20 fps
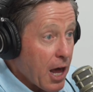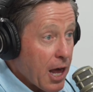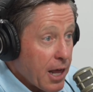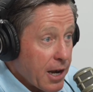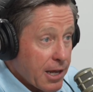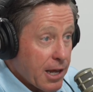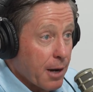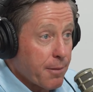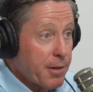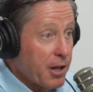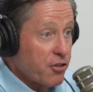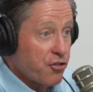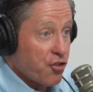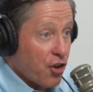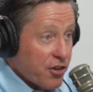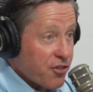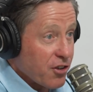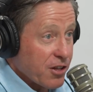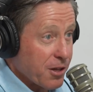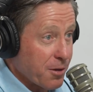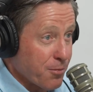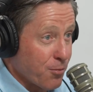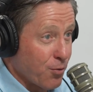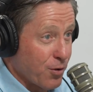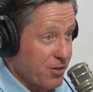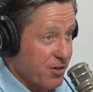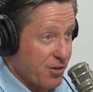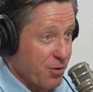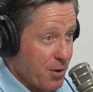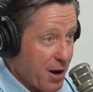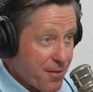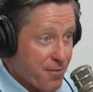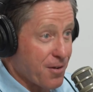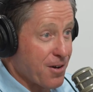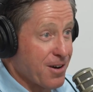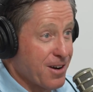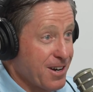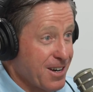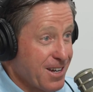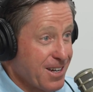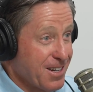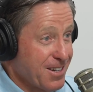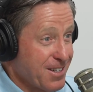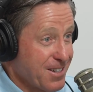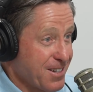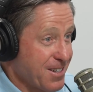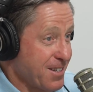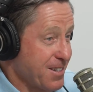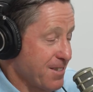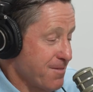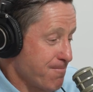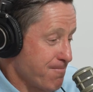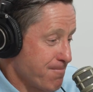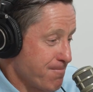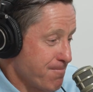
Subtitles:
And again, I'm not judging them whatsoever. It's just,